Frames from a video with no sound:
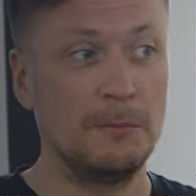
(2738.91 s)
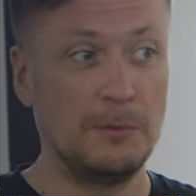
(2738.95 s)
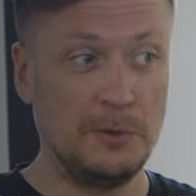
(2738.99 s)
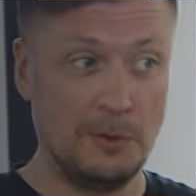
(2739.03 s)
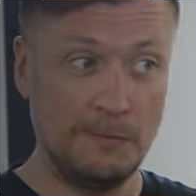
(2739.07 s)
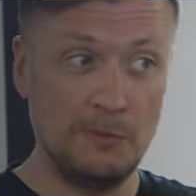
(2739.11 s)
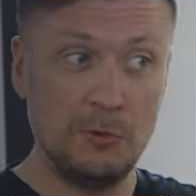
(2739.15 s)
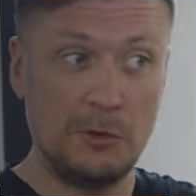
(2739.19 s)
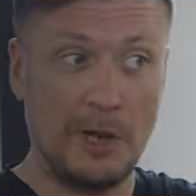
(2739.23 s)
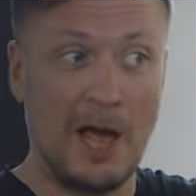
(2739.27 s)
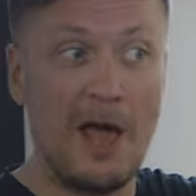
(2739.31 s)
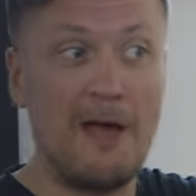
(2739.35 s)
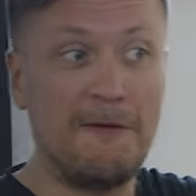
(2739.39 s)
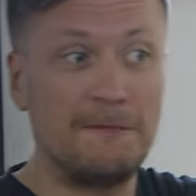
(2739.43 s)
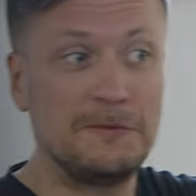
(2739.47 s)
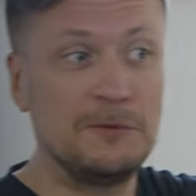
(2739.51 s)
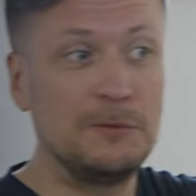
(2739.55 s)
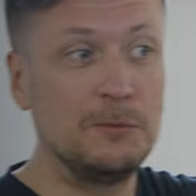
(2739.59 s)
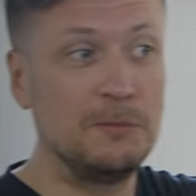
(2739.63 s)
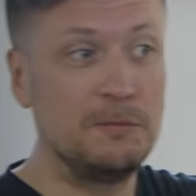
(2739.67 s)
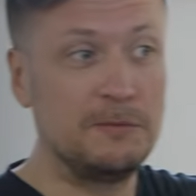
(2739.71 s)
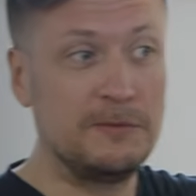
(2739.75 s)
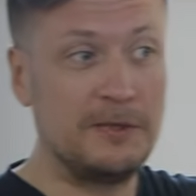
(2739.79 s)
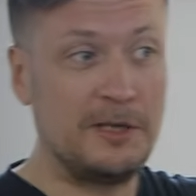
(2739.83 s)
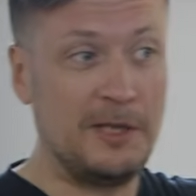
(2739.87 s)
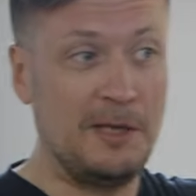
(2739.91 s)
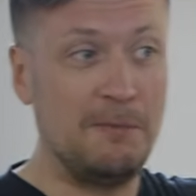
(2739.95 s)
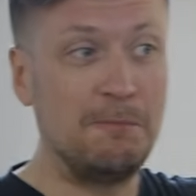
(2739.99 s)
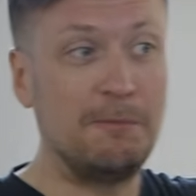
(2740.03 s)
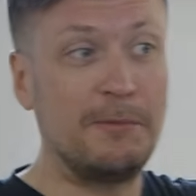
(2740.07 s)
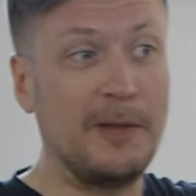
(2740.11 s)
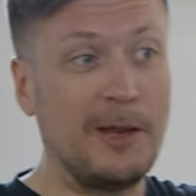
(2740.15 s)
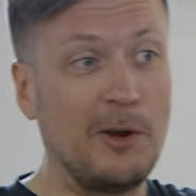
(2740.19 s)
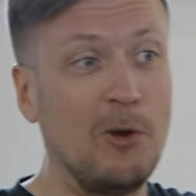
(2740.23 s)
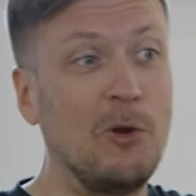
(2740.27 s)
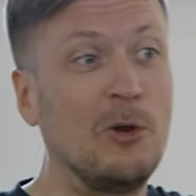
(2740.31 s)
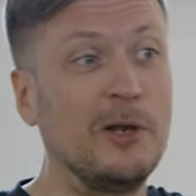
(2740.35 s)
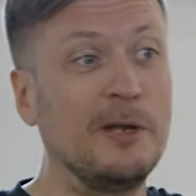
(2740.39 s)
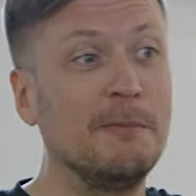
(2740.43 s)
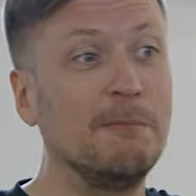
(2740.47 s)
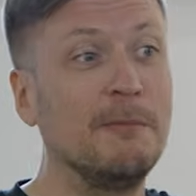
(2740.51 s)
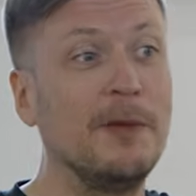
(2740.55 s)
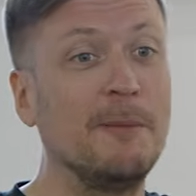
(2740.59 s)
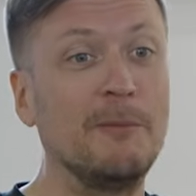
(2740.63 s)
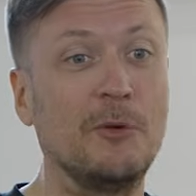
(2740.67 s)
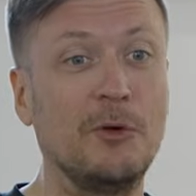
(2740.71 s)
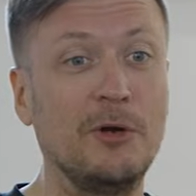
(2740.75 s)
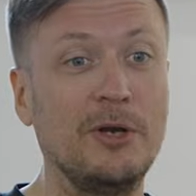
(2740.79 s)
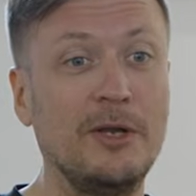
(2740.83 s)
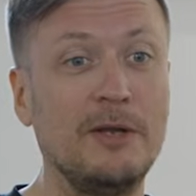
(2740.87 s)
You would have to keep that all in
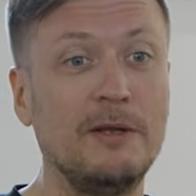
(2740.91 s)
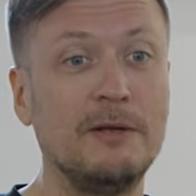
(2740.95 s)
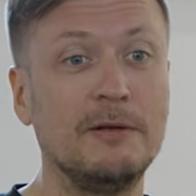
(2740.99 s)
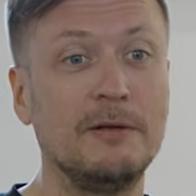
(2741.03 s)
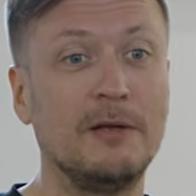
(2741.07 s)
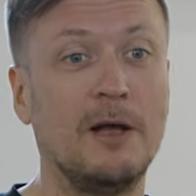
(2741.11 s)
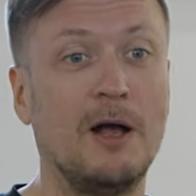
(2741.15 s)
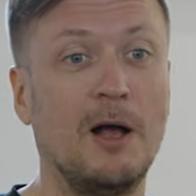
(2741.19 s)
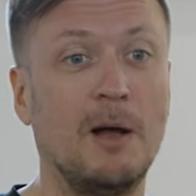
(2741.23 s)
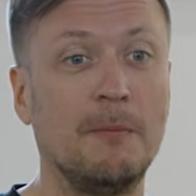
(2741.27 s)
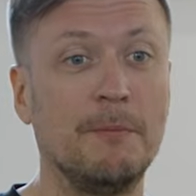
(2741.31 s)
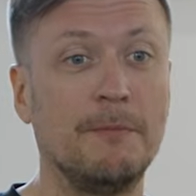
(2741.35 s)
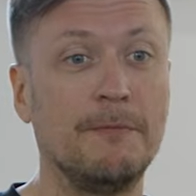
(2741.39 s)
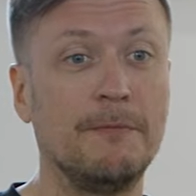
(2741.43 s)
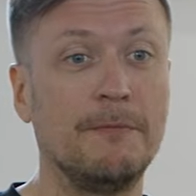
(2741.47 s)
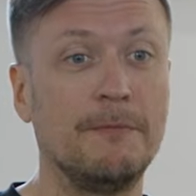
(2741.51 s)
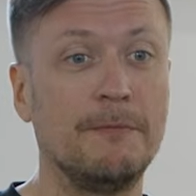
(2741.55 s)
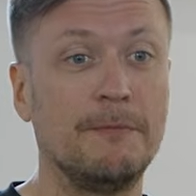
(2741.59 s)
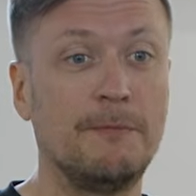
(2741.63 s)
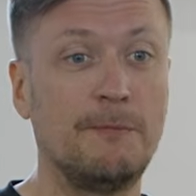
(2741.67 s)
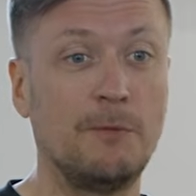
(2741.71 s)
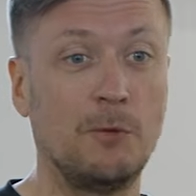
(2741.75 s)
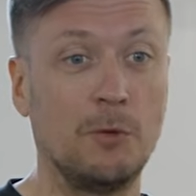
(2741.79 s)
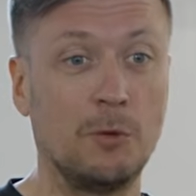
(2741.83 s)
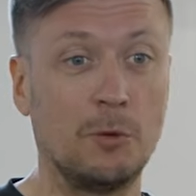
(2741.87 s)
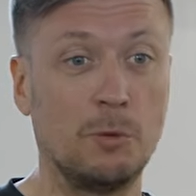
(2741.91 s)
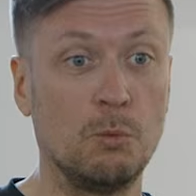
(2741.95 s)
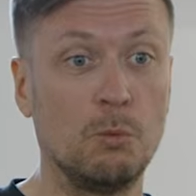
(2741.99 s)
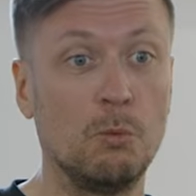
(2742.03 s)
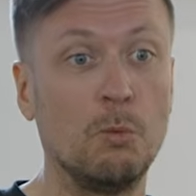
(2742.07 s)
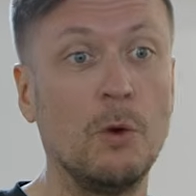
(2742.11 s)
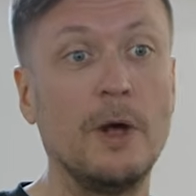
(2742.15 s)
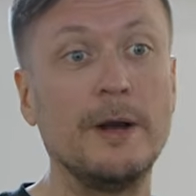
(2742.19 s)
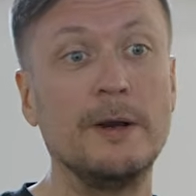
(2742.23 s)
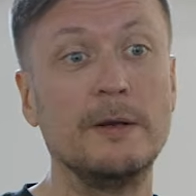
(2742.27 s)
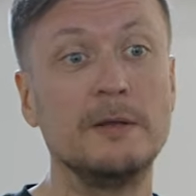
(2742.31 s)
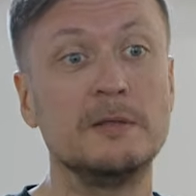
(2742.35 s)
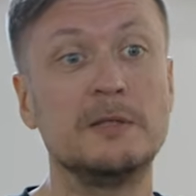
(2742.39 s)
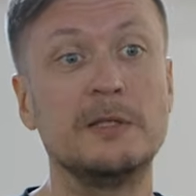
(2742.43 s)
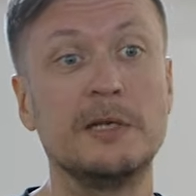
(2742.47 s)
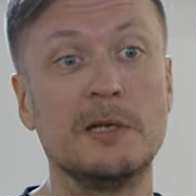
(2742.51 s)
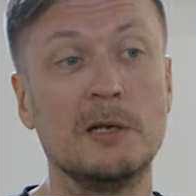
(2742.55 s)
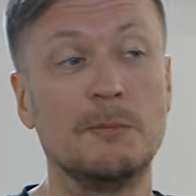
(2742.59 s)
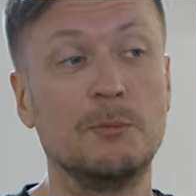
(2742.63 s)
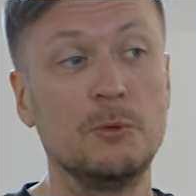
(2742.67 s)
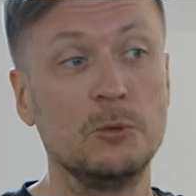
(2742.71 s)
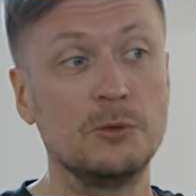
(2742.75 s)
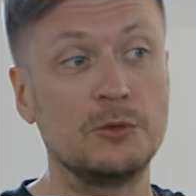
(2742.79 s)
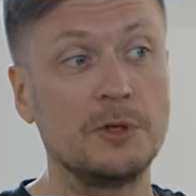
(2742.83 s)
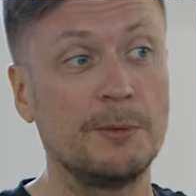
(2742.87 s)
memory for one
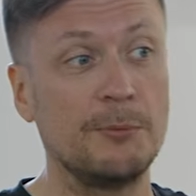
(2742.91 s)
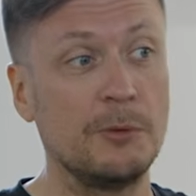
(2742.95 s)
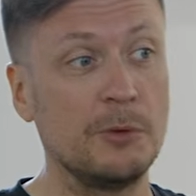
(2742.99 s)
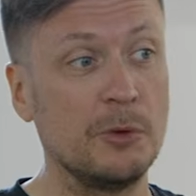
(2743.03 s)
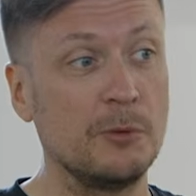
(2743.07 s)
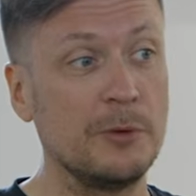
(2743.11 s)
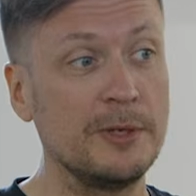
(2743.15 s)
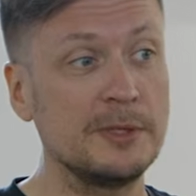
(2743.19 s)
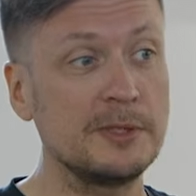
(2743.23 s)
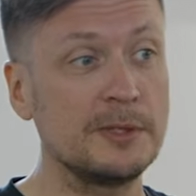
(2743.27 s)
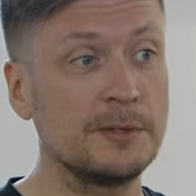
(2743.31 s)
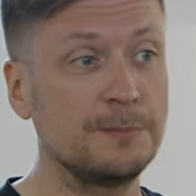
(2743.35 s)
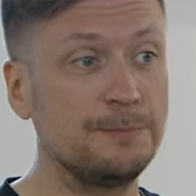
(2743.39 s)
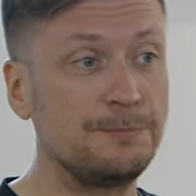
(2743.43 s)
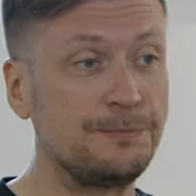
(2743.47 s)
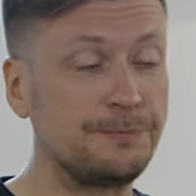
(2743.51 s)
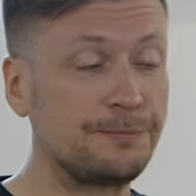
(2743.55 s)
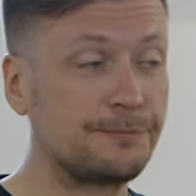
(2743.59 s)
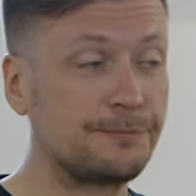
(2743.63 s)
single bootstrap request.